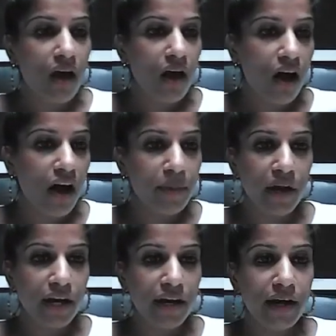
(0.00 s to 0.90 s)
Hi,
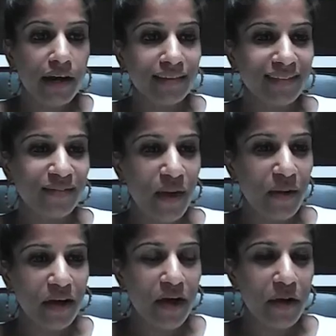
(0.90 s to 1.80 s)
Mara.
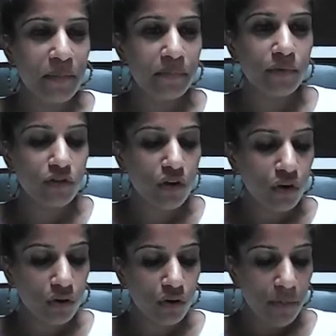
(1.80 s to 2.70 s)
Welcome.
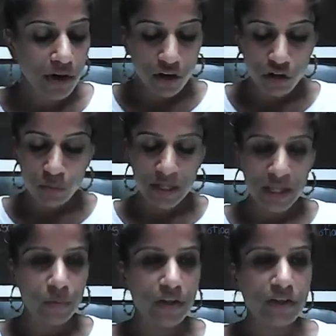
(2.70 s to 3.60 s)
So, Mara, are you
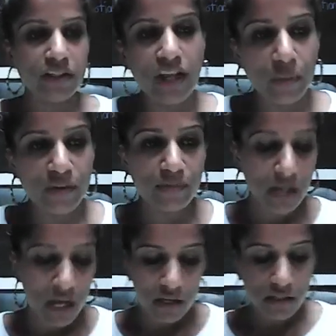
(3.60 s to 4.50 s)
playing with us today with some
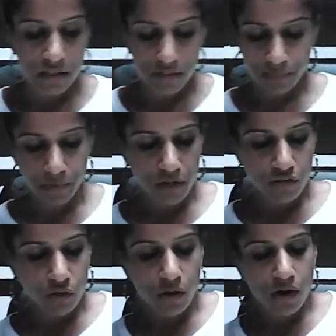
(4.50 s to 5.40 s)
colors?
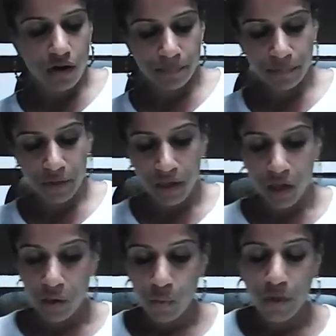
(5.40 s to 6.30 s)
If you are,
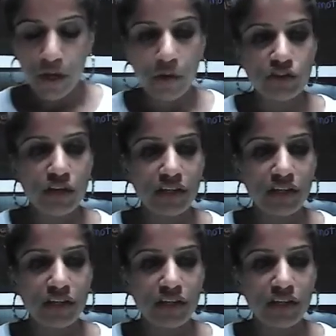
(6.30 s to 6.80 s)
we're going to